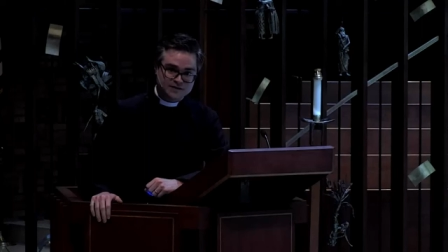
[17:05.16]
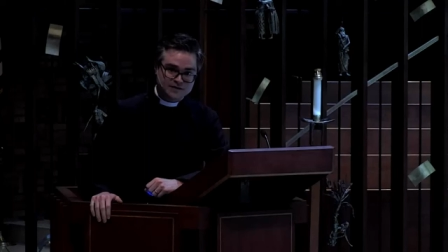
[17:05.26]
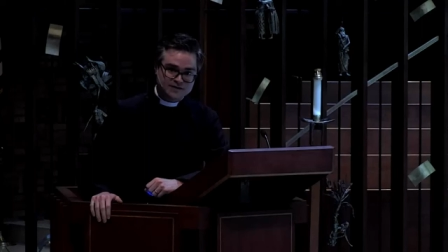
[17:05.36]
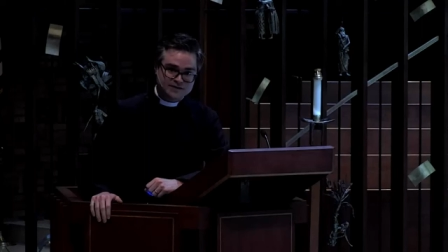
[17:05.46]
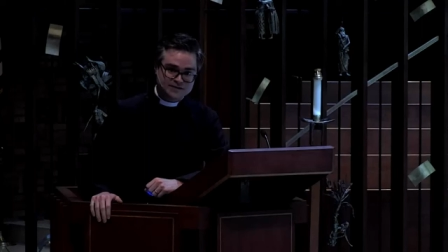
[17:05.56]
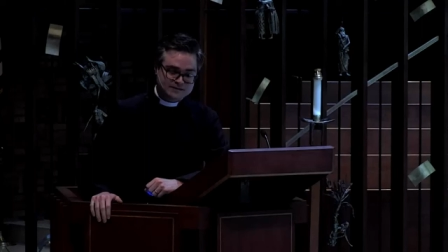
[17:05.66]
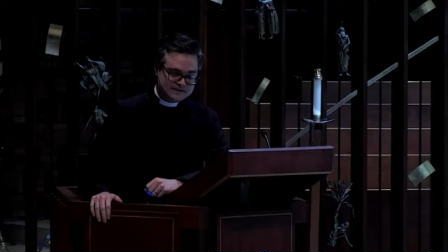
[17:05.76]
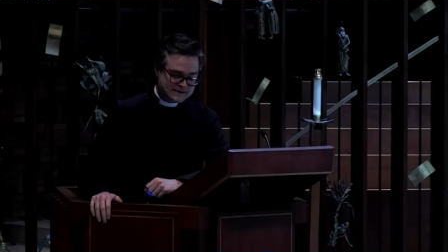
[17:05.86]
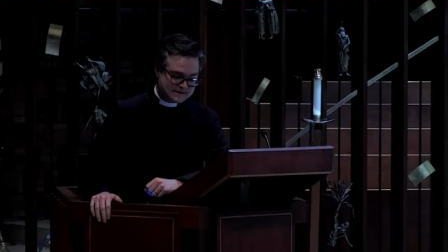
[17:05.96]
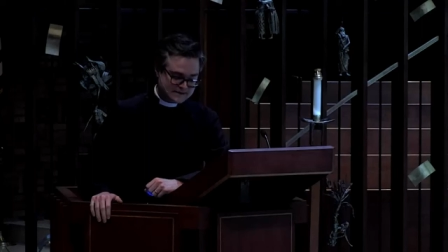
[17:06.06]
things.
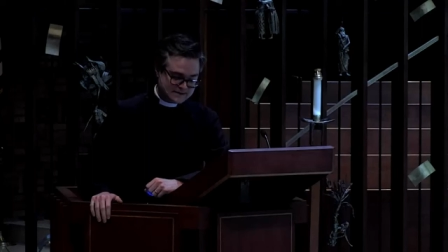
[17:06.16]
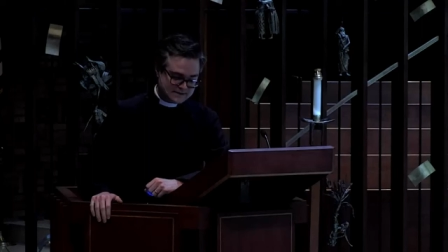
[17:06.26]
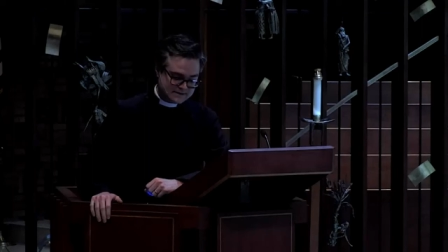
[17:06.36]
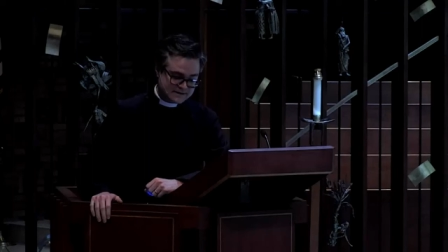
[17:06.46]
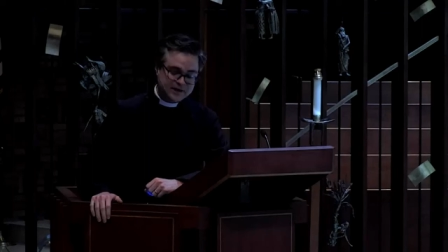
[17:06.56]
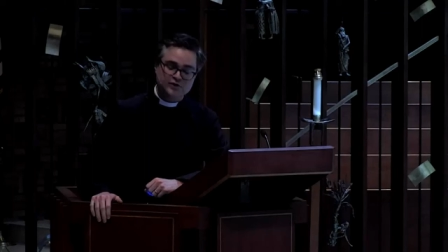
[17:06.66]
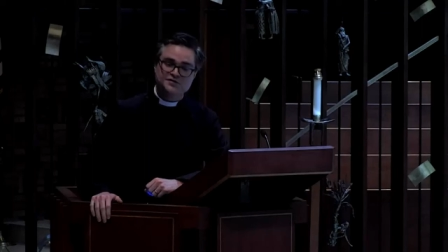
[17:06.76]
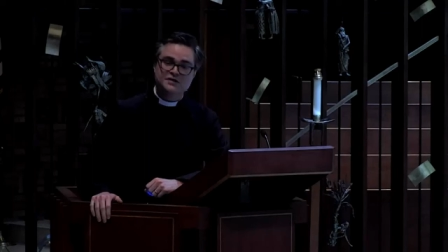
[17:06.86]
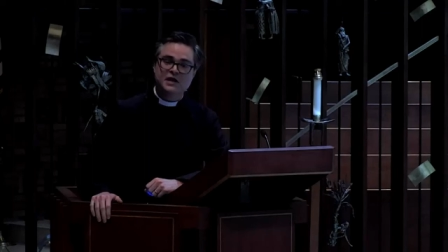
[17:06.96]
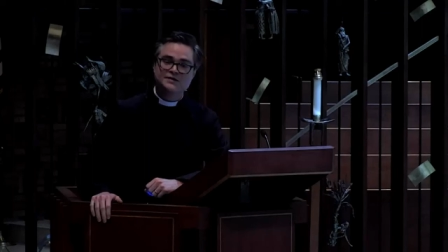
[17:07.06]
They are
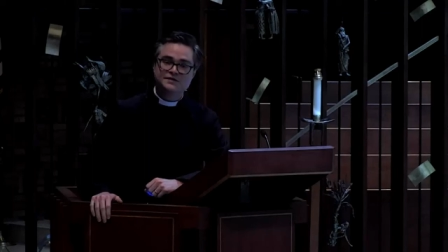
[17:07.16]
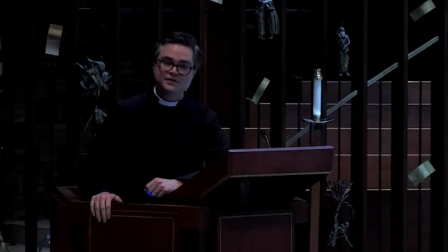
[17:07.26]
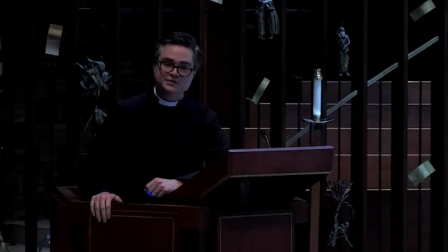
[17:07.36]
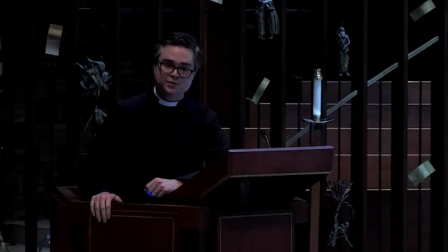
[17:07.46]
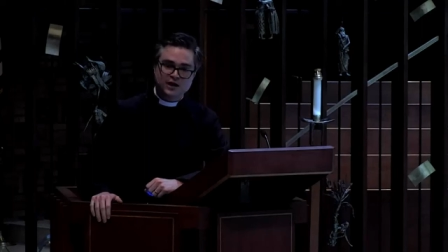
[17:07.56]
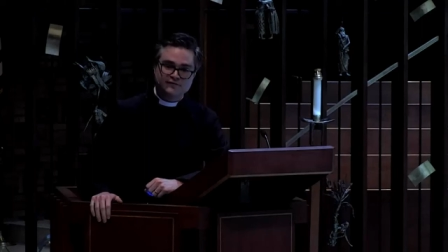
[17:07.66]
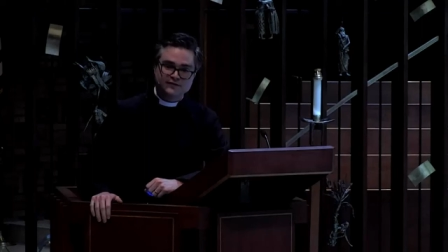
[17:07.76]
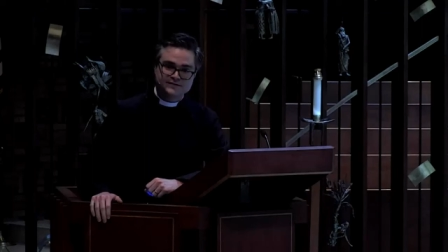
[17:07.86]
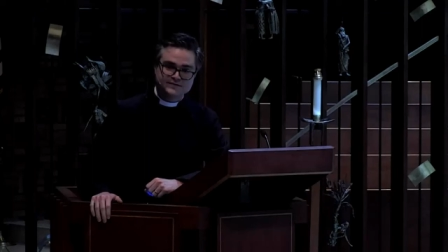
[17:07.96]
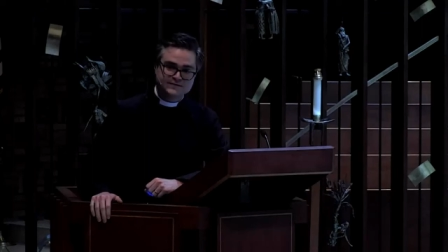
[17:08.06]
signs of His
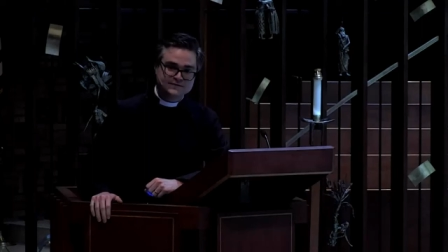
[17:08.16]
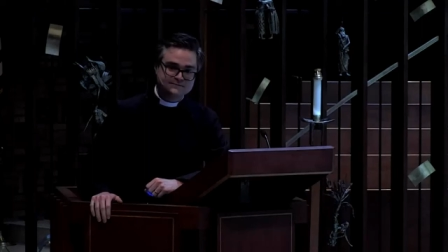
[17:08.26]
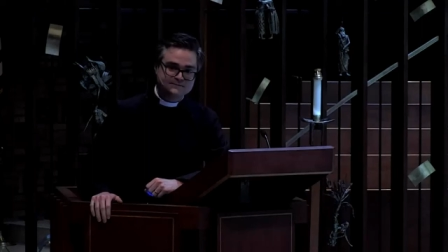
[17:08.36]
providence,